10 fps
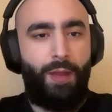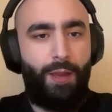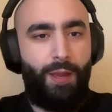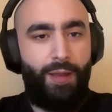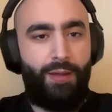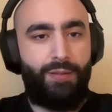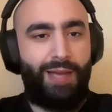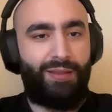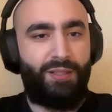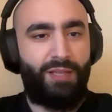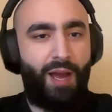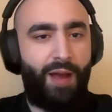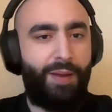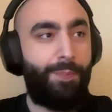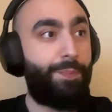And at the
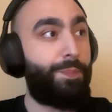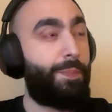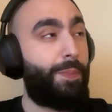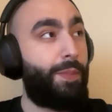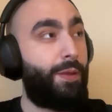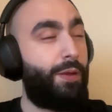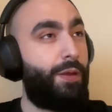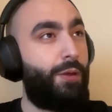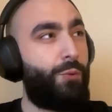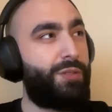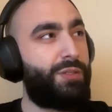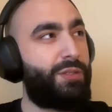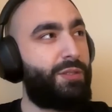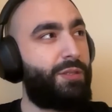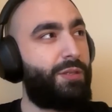time, it
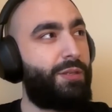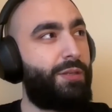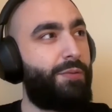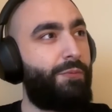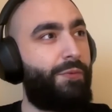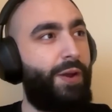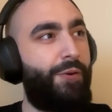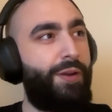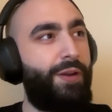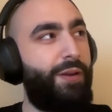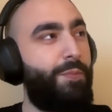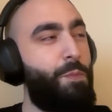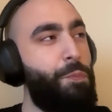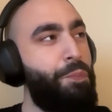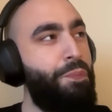was very
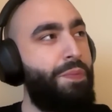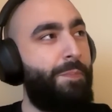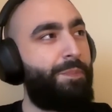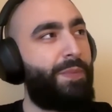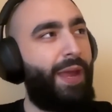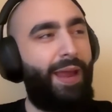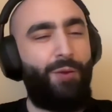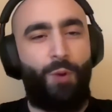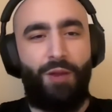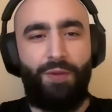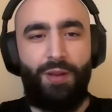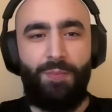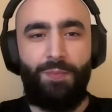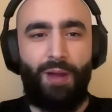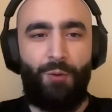hand wavy,
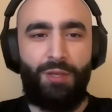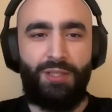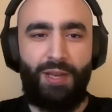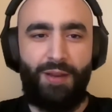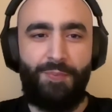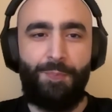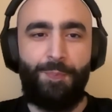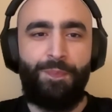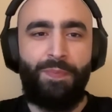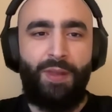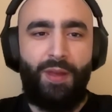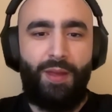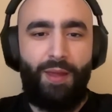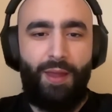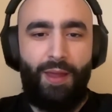I want to say.
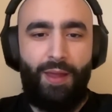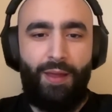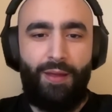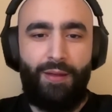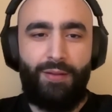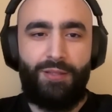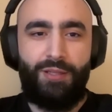And